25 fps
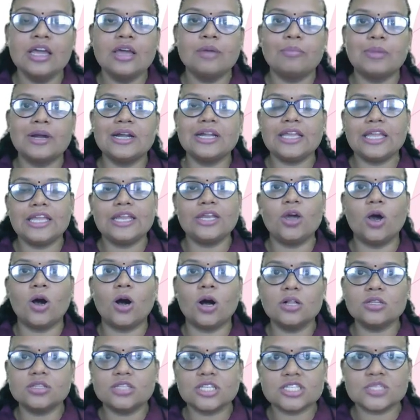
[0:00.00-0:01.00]
but in
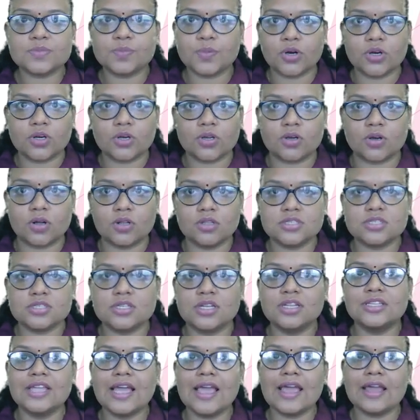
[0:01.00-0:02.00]
all these protocols
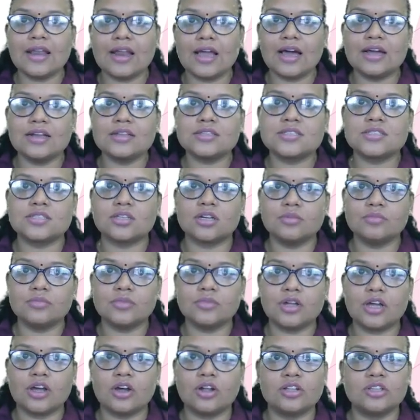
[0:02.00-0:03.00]
there are some
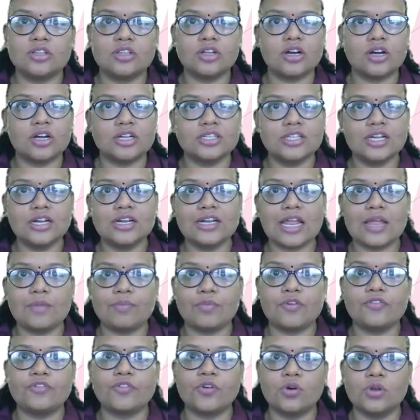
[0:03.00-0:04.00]
or the other type
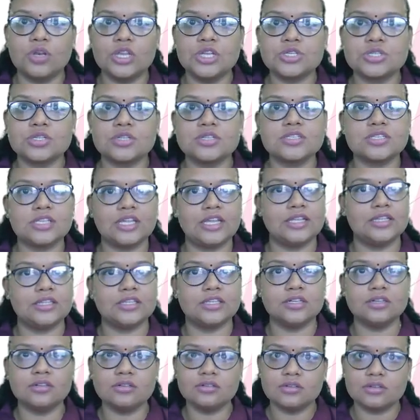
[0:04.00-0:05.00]
of collisions in
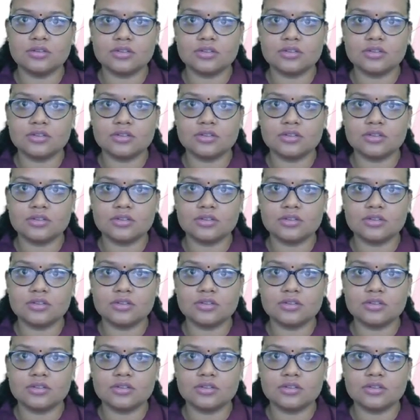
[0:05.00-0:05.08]
the